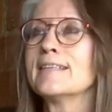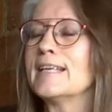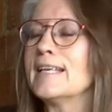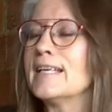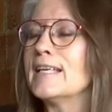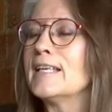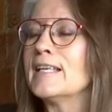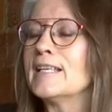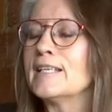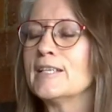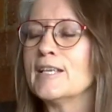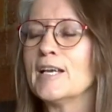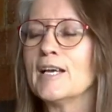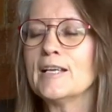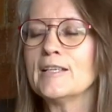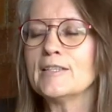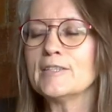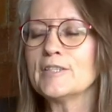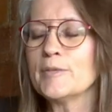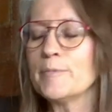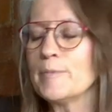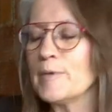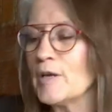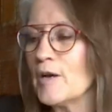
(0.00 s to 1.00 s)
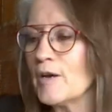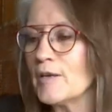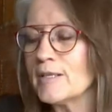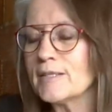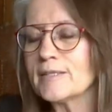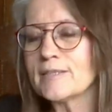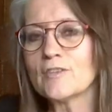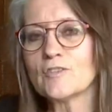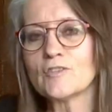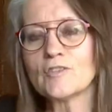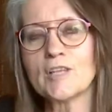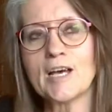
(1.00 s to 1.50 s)
And to be
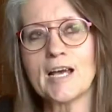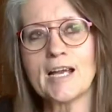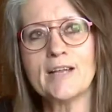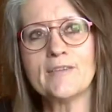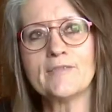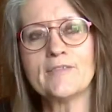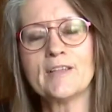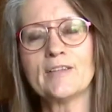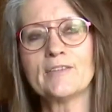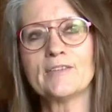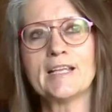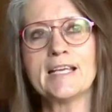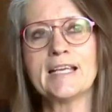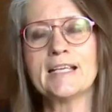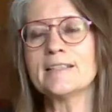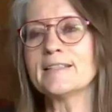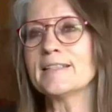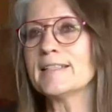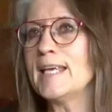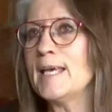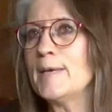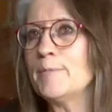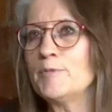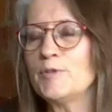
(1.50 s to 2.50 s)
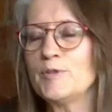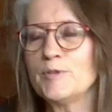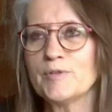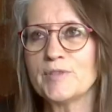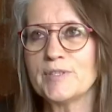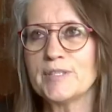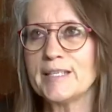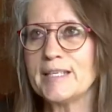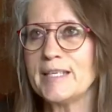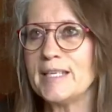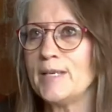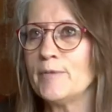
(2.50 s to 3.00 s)
honest, a lot of the landscapes you
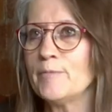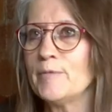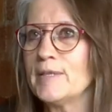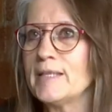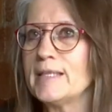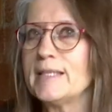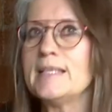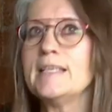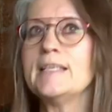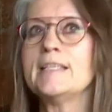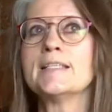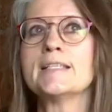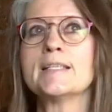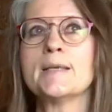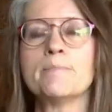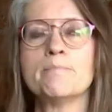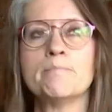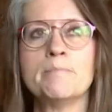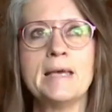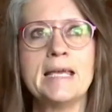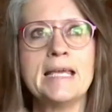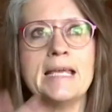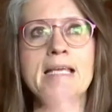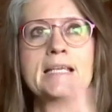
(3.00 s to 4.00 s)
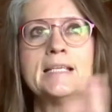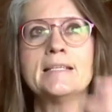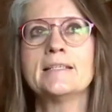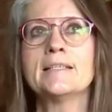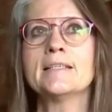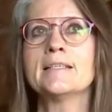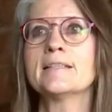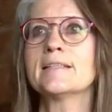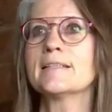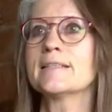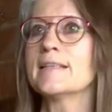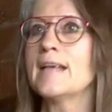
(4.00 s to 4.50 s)
see with these
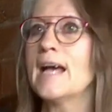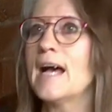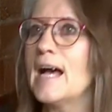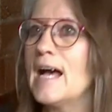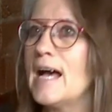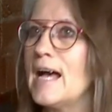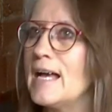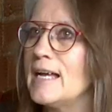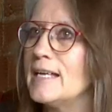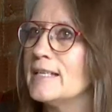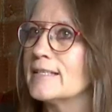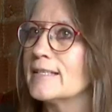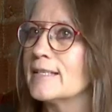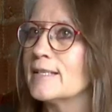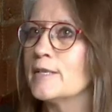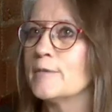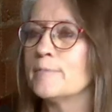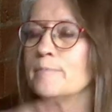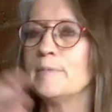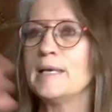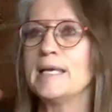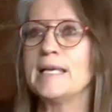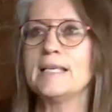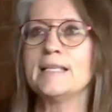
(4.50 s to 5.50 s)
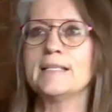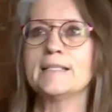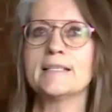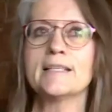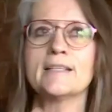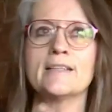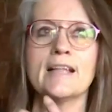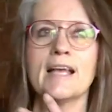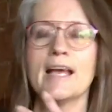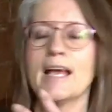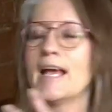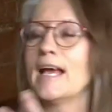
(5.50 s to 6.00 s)
amazing skies and
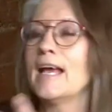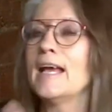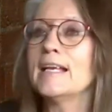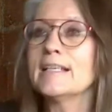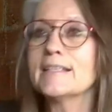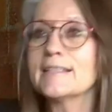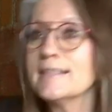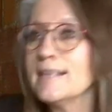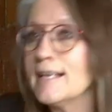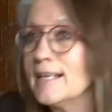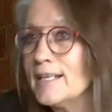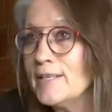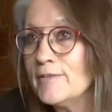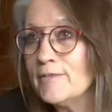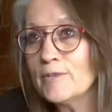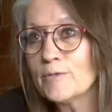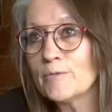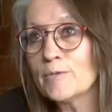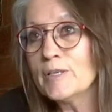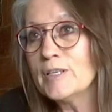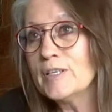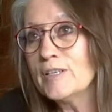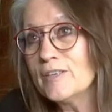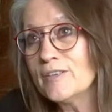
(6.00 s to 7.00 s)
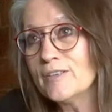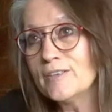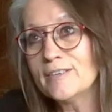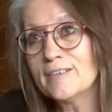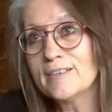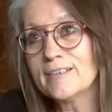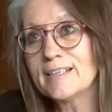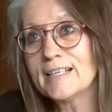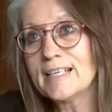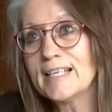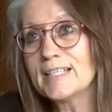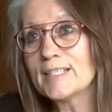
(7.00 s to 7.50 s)
amazing, it's not even real.
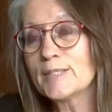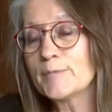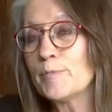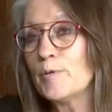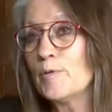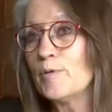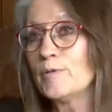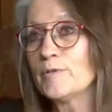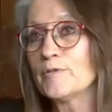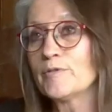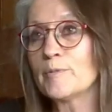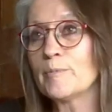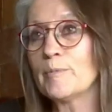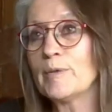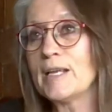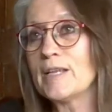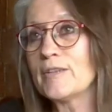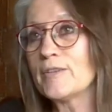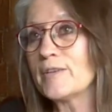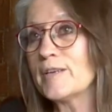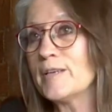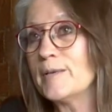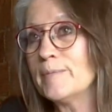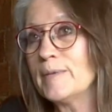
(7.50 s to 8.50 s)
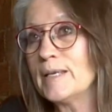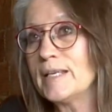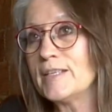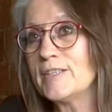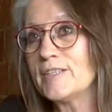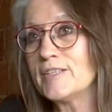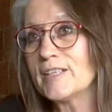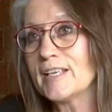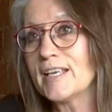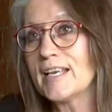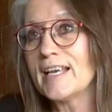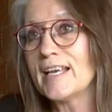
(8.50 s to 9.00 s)
It's pulled from another image.